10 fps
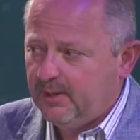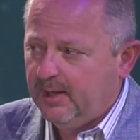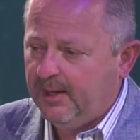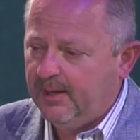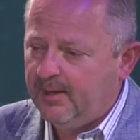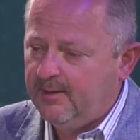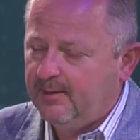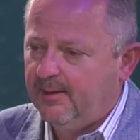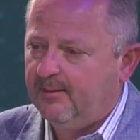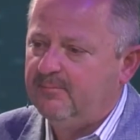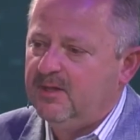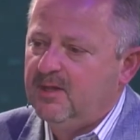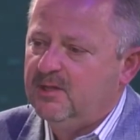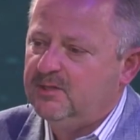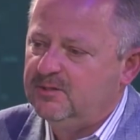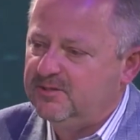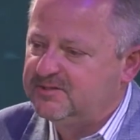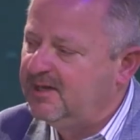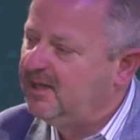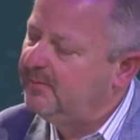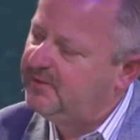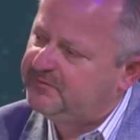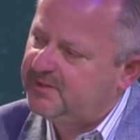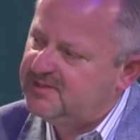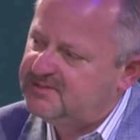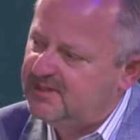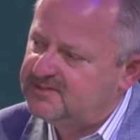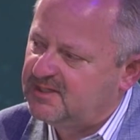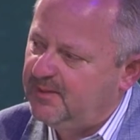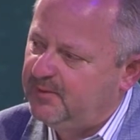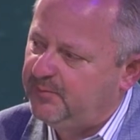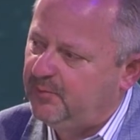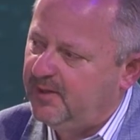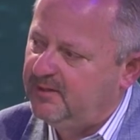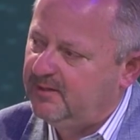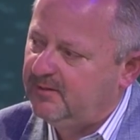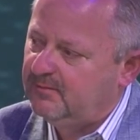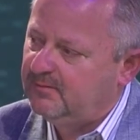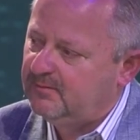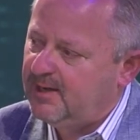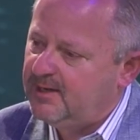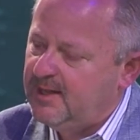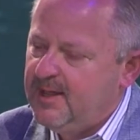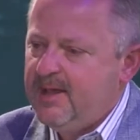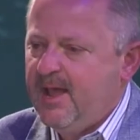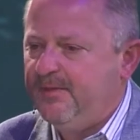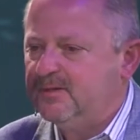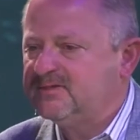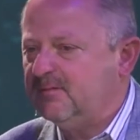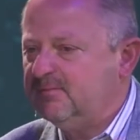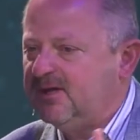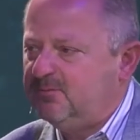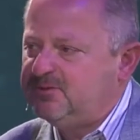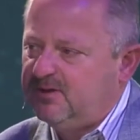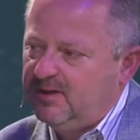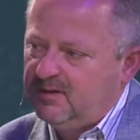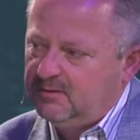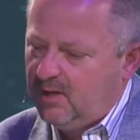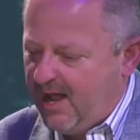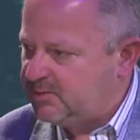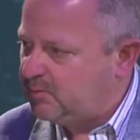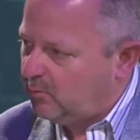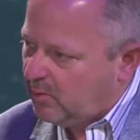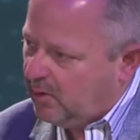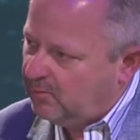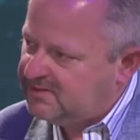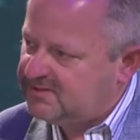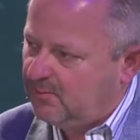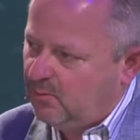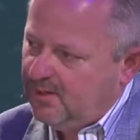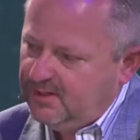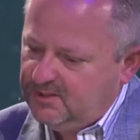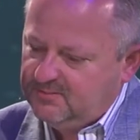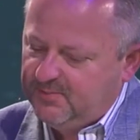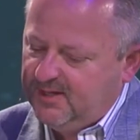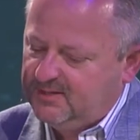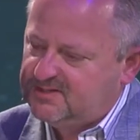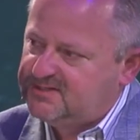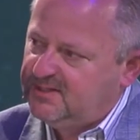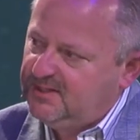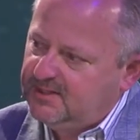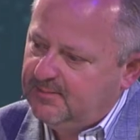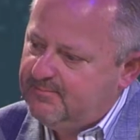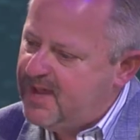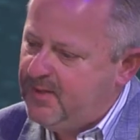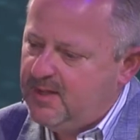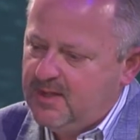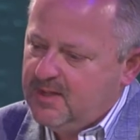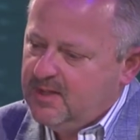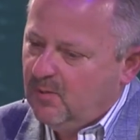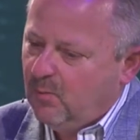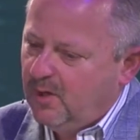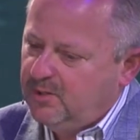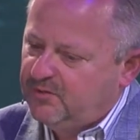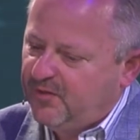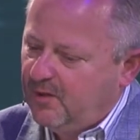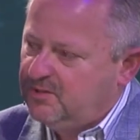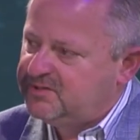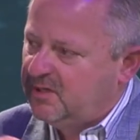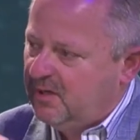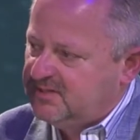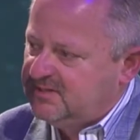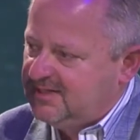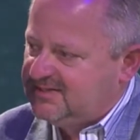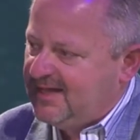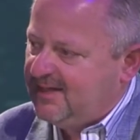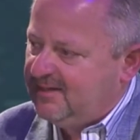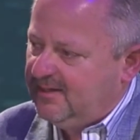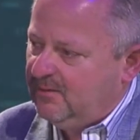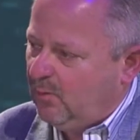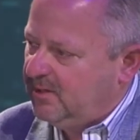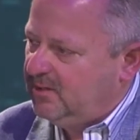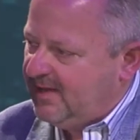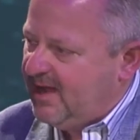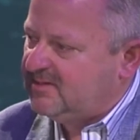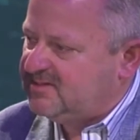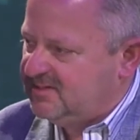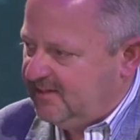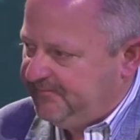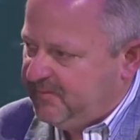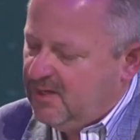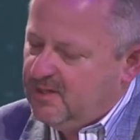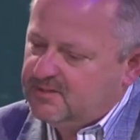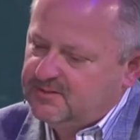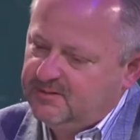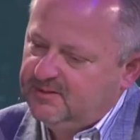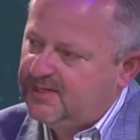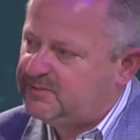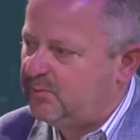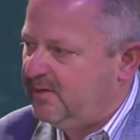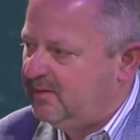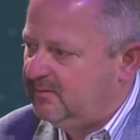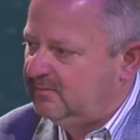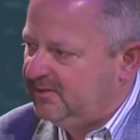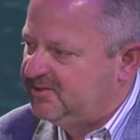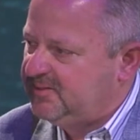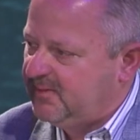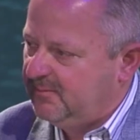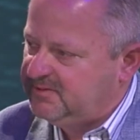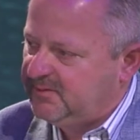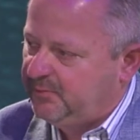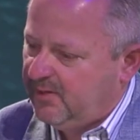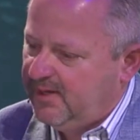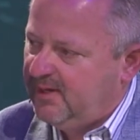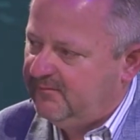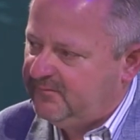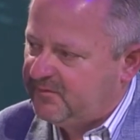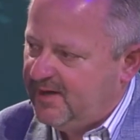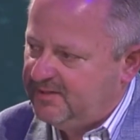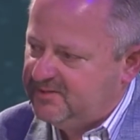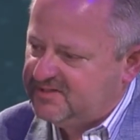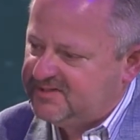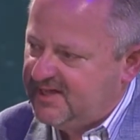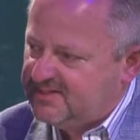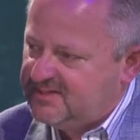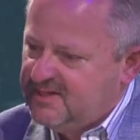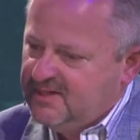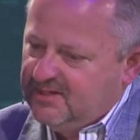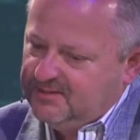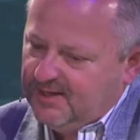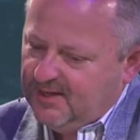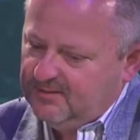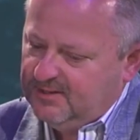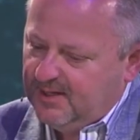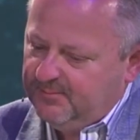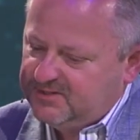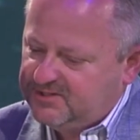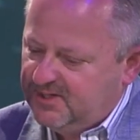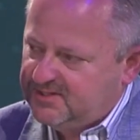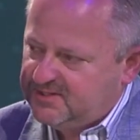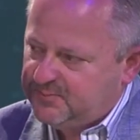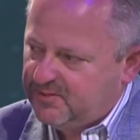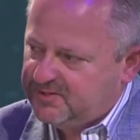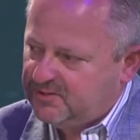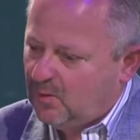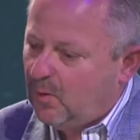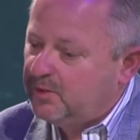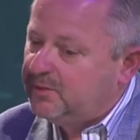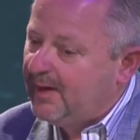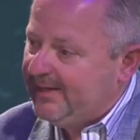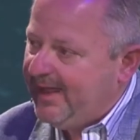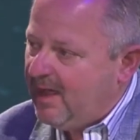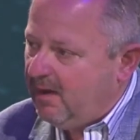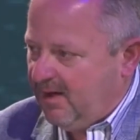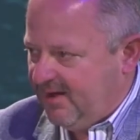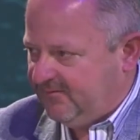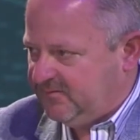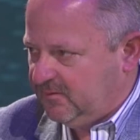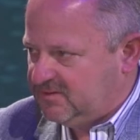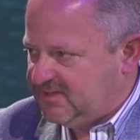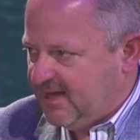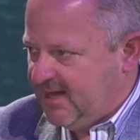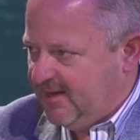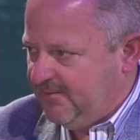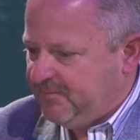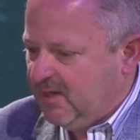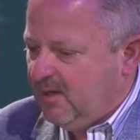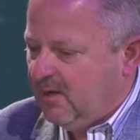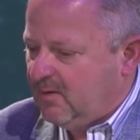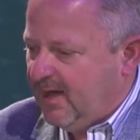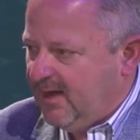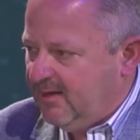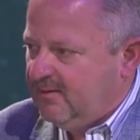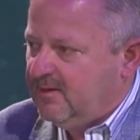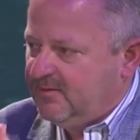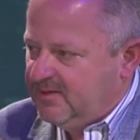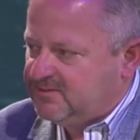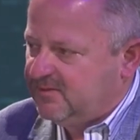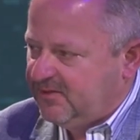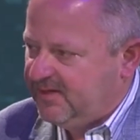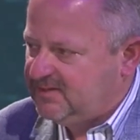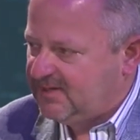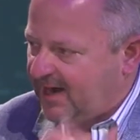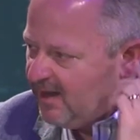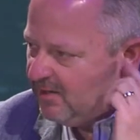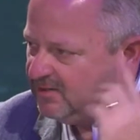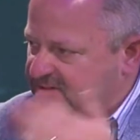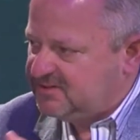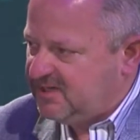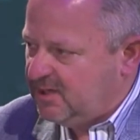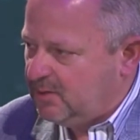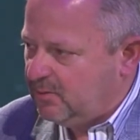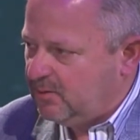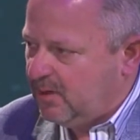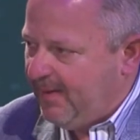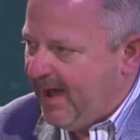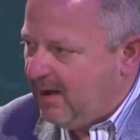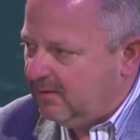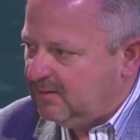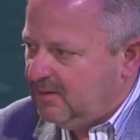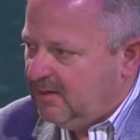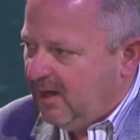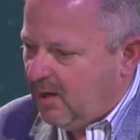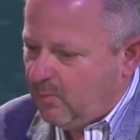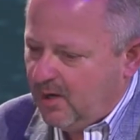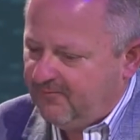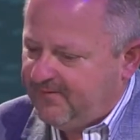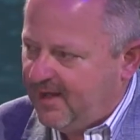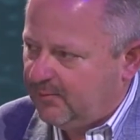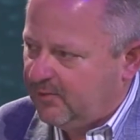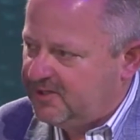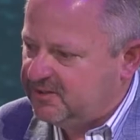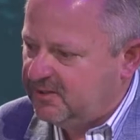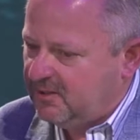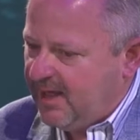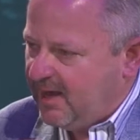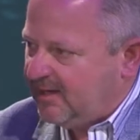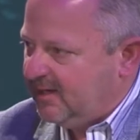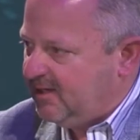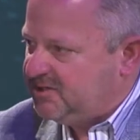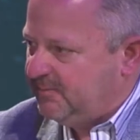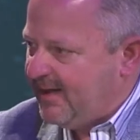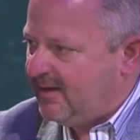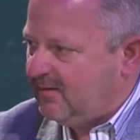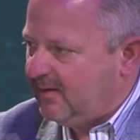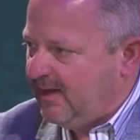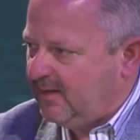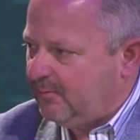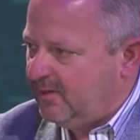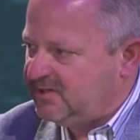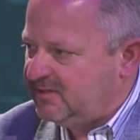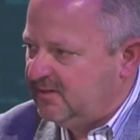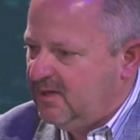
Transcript: And there's an element of trust that has to come into play there, right? And then sometimes you get in the actual role with someone and you begin to see that maybe what you thought you saw is not exactly what you now see. So then that's where leadership comes into play, of trying to assess, did I misjudge this person, or do I now have to say, okay, these are the things that I heard you say you were about. Are we off calibration here, and how can I get you back on calibration?